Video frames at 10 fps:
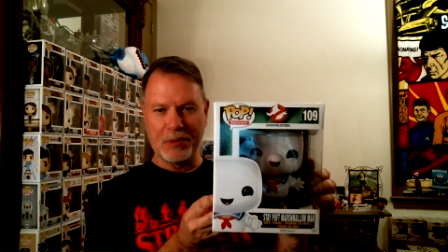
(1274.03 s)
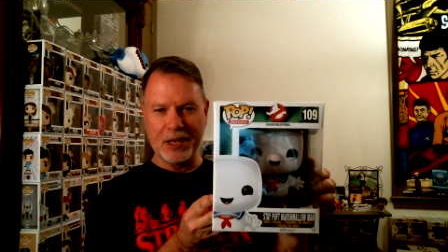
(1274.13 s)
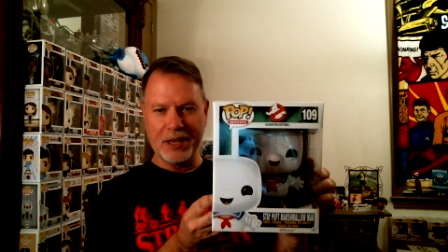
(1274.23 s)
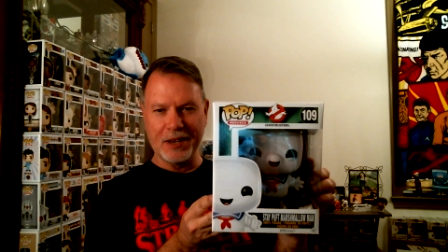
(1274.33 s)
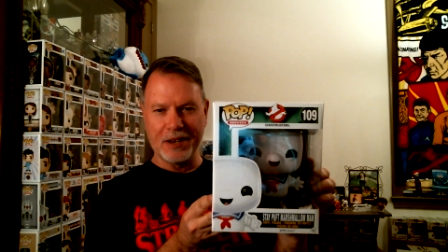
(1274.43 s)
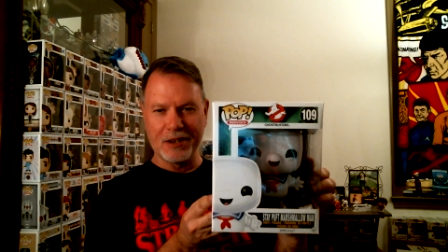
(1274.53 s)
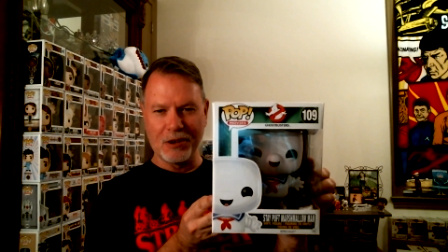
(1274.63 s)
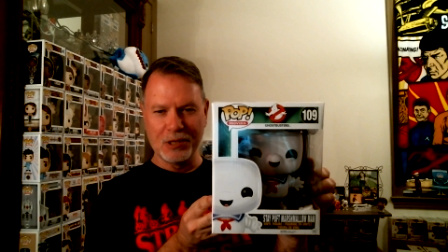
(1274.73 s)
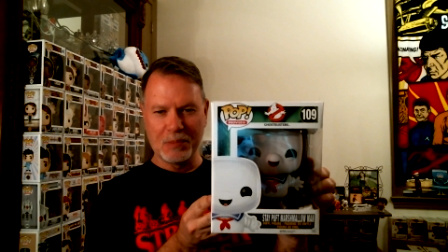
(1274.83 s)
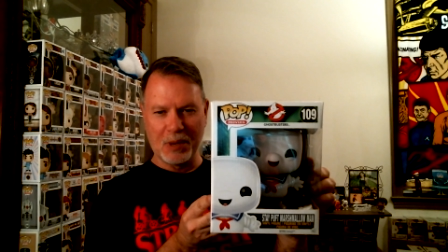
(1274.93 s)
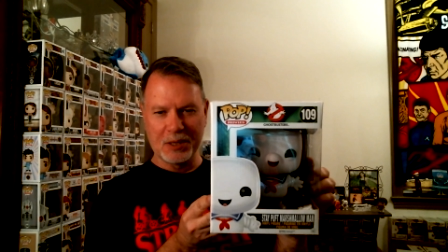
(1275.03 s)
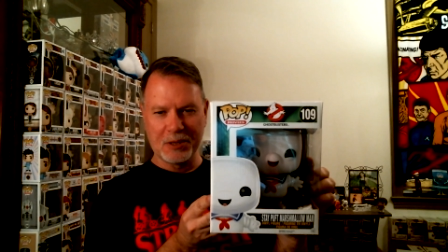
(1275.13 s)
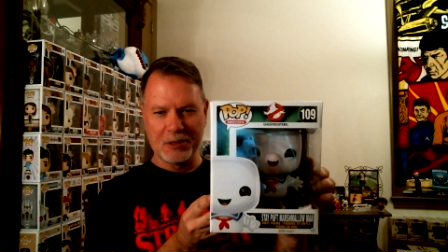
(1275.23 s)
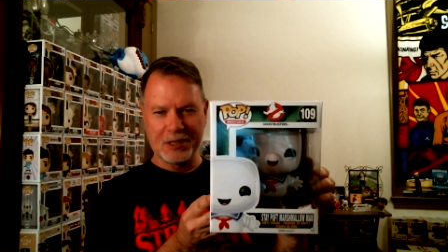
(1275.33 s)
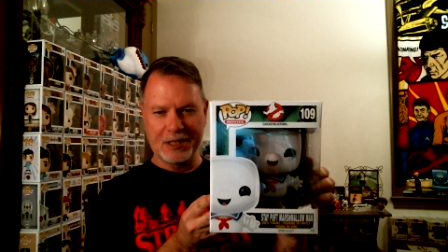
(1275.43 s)
the uh,
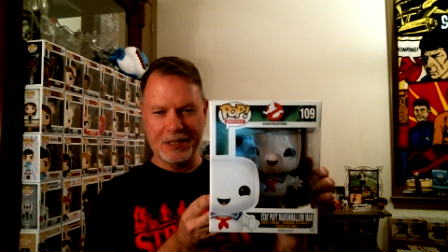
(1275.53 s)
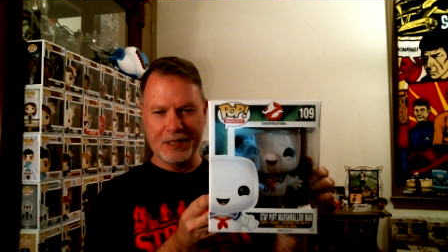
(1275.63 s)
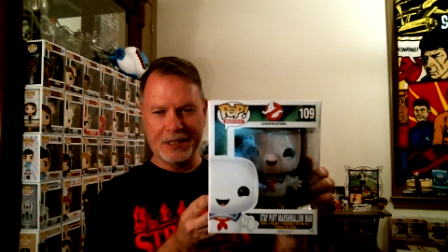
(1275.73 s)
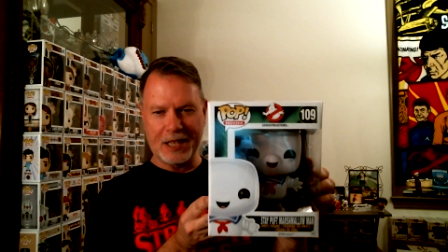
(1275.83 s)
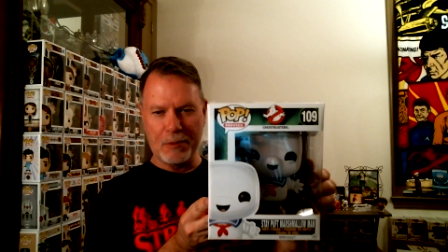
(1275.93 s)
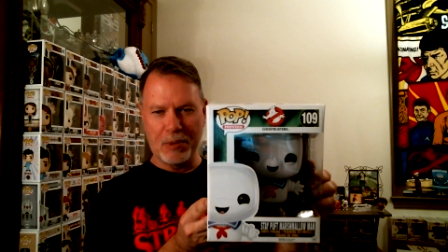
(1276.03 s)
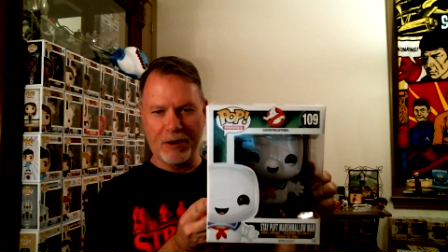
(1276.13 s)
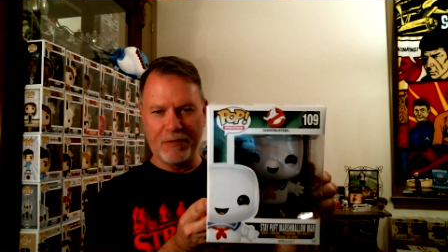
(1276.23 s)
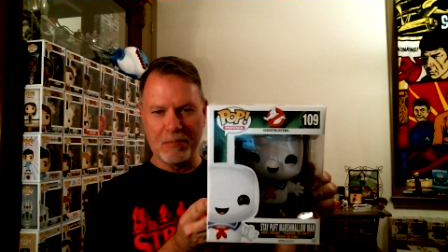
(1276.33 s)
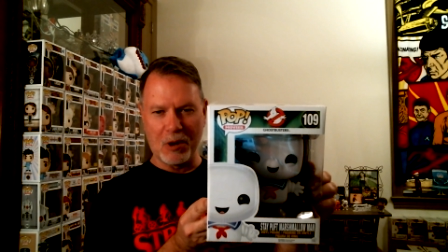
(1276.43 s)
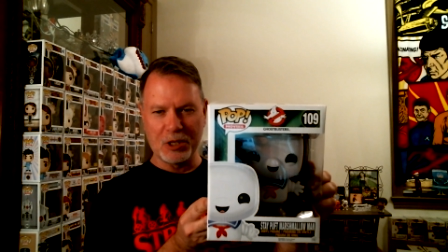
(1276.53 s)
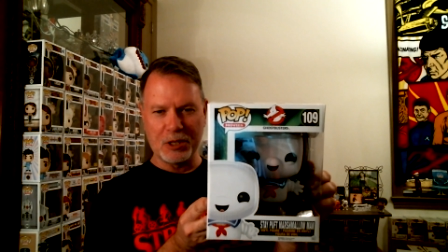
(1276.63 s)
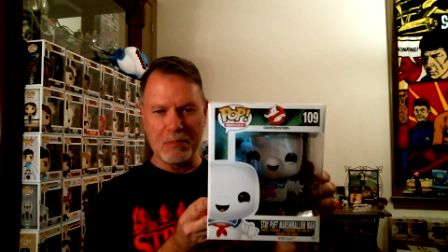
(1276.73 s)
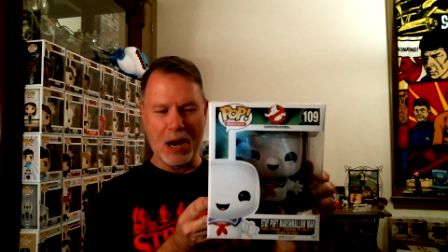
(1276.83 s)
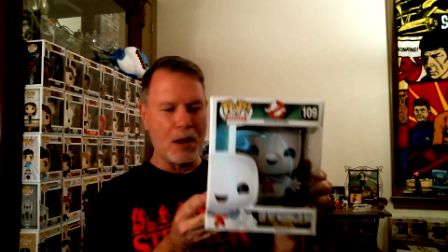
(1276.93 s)
Ghostbusters Stay Puff
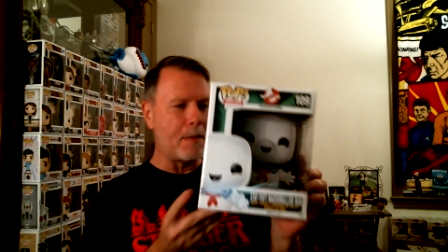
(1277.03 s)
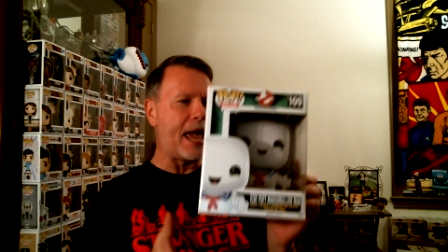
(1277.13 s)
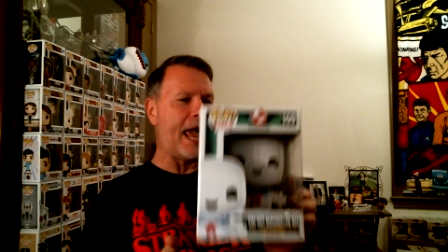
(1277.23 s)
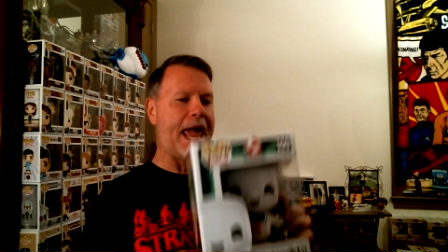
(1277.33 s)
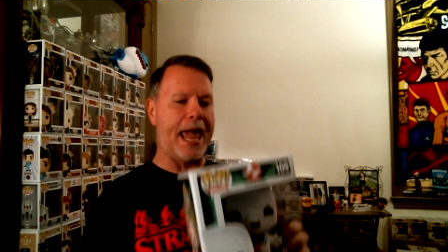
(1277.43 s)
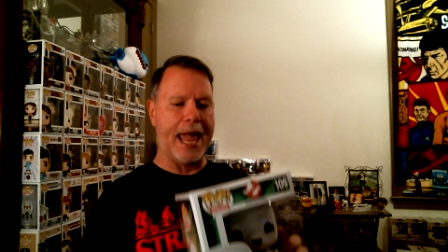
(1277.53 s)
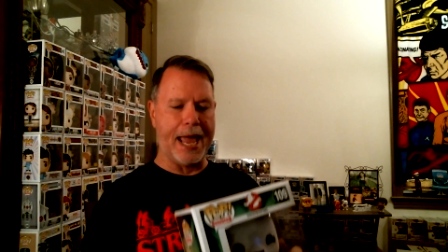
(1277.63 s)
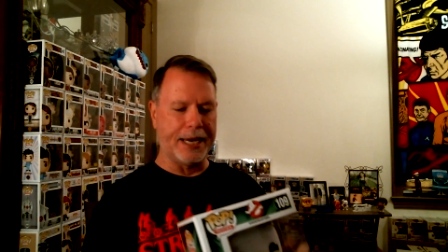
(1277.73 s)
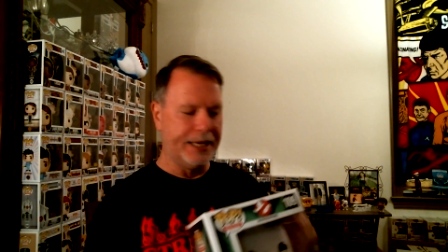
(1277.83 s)
Marshmallow Man.